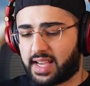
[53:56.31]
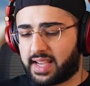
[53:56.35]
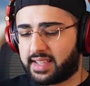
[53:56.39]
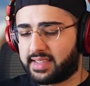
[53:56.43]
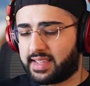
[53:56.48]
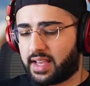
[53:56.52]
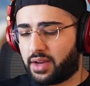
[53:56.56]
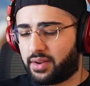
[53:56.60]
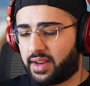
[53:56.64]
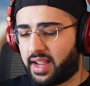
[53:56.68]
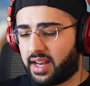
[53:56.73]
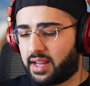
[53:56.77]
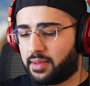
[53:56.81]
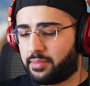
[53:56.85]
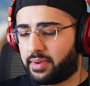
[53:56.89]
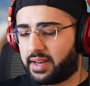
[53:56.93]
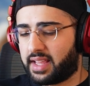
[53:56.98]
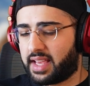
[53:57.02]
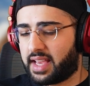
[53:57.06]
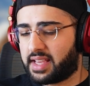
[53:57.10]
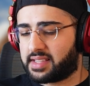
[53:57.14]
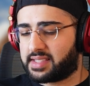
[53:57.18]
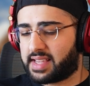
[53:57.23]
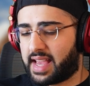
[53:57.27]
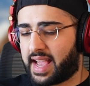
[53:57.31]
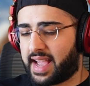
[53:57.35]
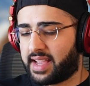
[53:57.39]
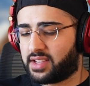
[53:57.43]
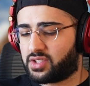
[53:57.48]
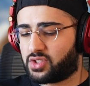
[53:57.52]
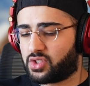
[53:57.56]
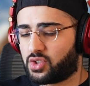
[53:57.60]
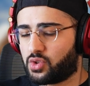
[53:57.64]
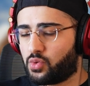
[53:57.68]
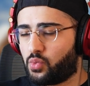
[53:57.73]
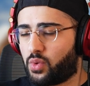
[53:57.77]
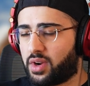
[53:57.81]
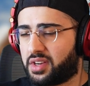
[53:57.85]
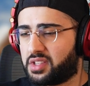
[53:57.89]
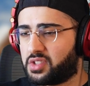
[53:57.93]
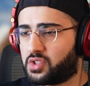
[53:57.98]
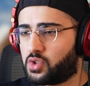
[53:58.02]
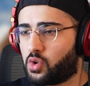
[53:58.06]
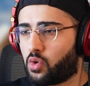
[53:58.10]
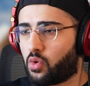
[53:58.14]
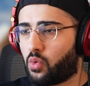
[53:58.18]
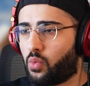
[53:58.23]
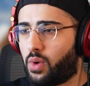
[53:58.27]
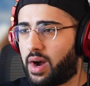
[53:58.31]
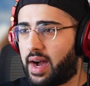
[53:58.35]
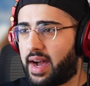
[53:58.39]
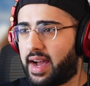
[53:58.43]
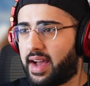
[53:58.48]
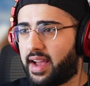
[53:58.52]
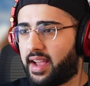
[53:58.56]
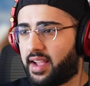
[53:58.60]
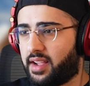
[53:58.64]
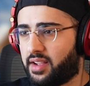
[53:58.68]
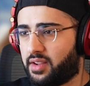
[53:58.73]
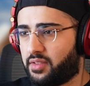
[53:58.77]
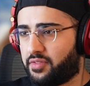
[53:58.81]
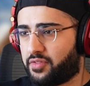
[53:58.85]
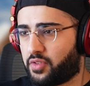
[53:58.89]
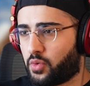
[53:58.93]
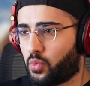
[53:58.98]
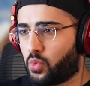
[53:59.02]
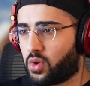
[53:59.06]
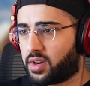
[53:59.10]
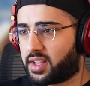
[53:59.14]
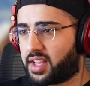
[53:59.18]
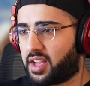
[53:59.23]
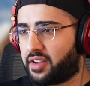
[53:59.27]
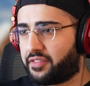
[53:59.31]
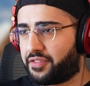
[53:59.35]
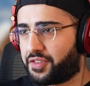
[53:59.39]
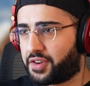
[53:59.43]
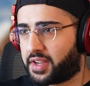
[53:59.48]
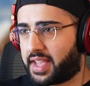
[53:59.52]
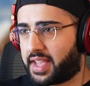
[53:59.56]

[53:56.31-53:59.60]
I doubt anybody has asked you, what is your why for working for